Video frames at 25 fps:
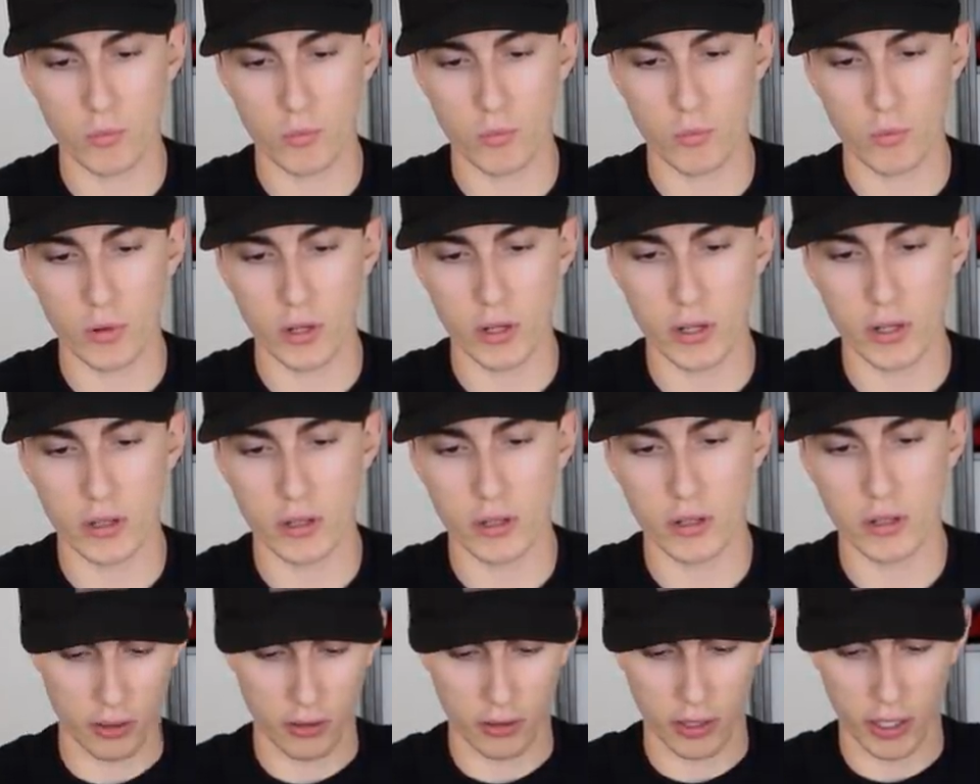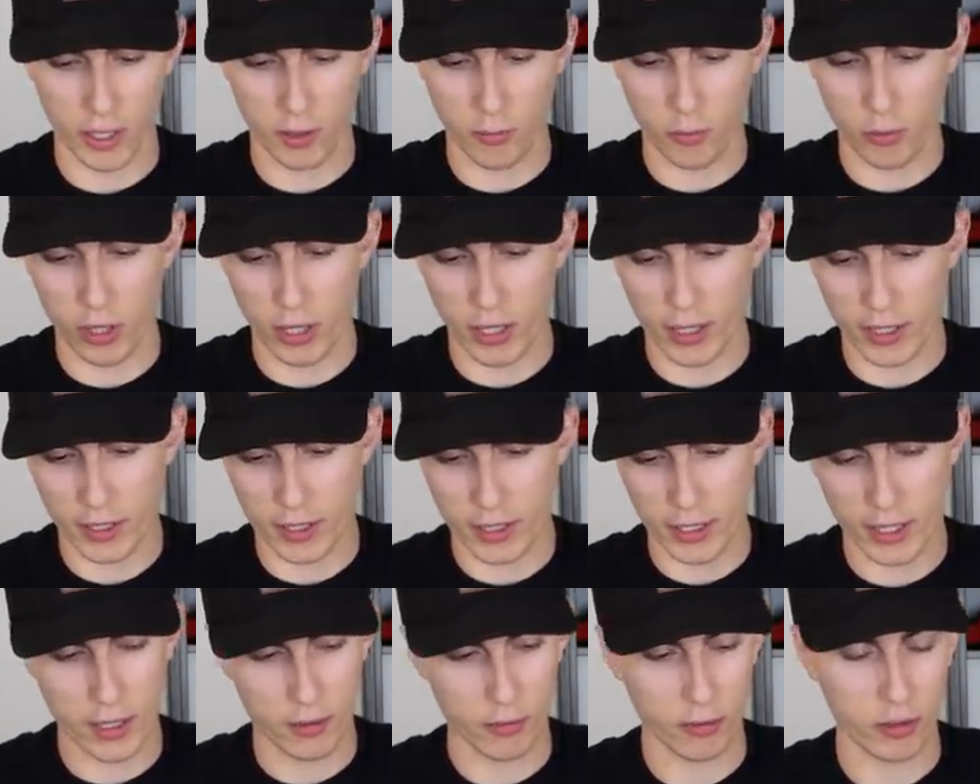What? Okay, well, I
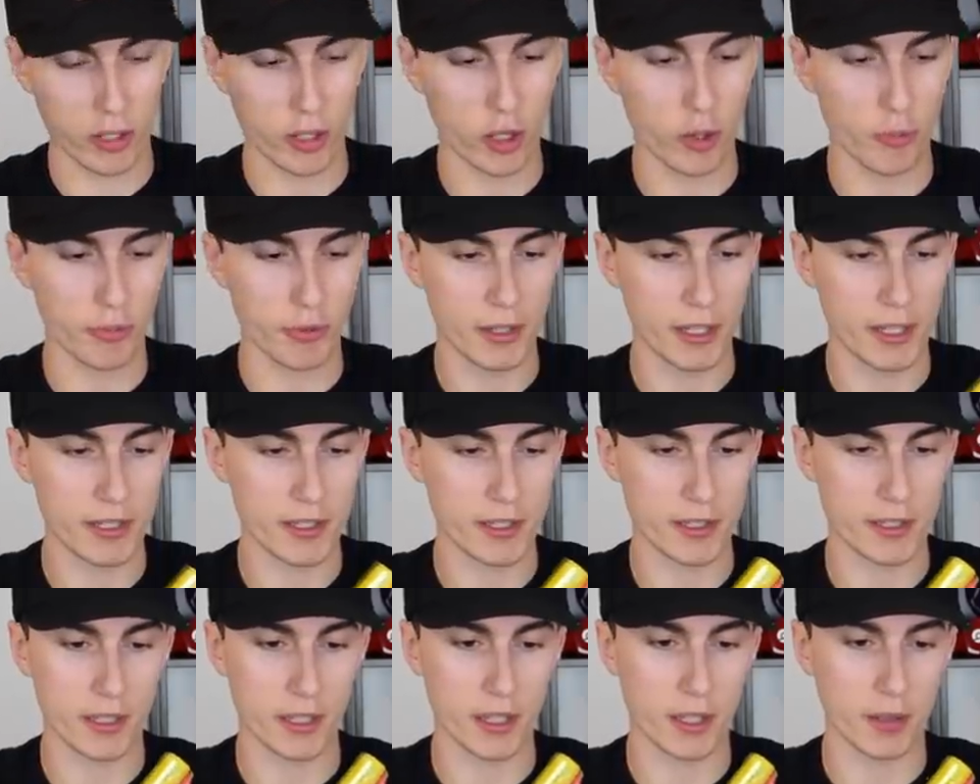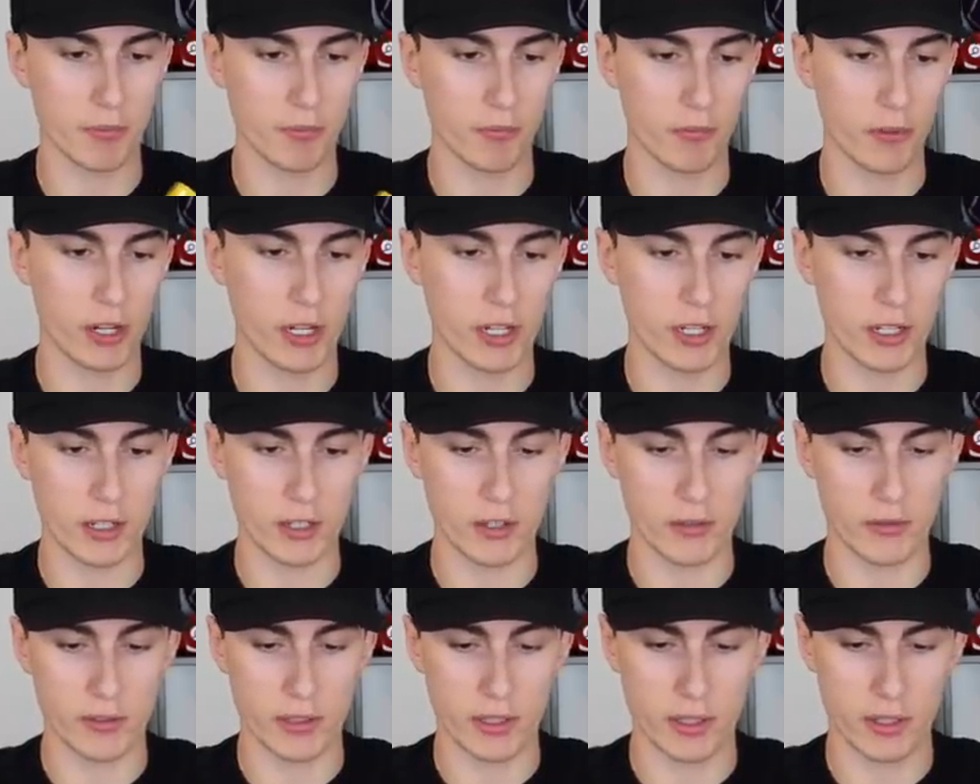can't really open this until I'm ready to
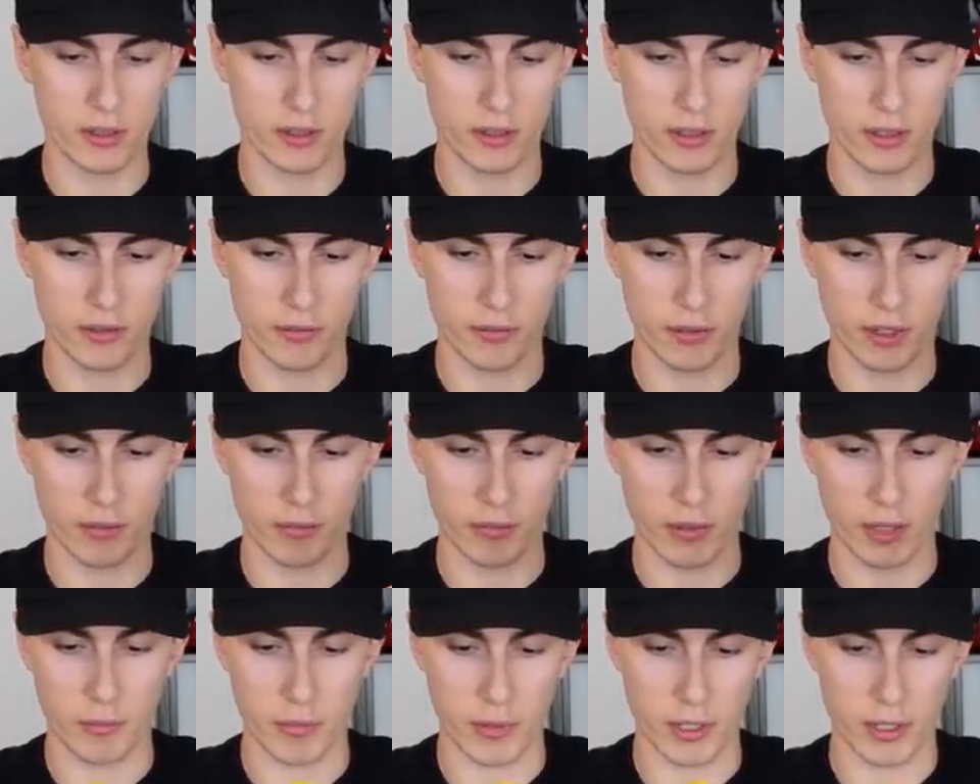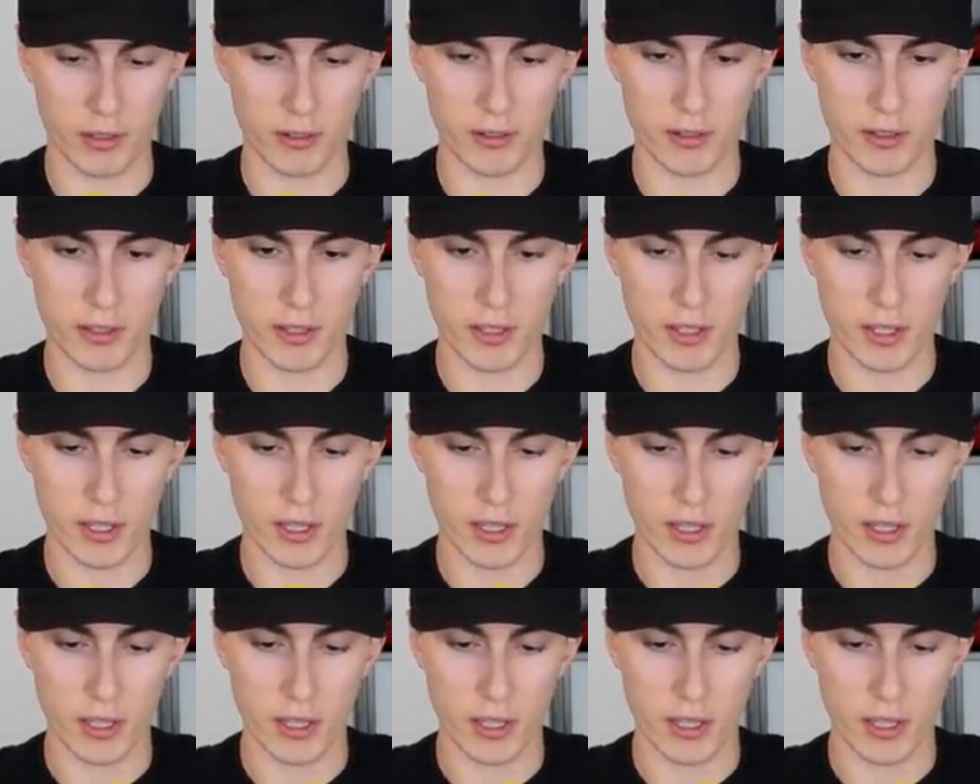use it, is what it appears.